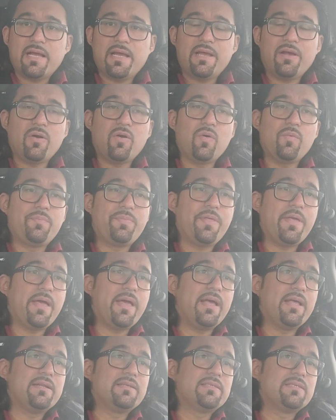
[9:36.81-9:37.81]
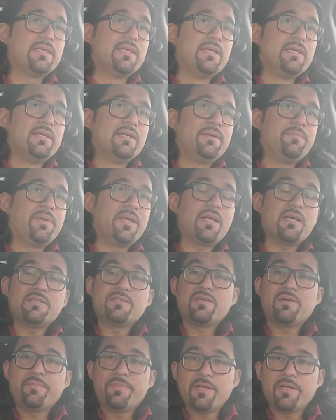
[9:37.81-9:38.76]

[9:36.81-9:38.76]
I hope that because they're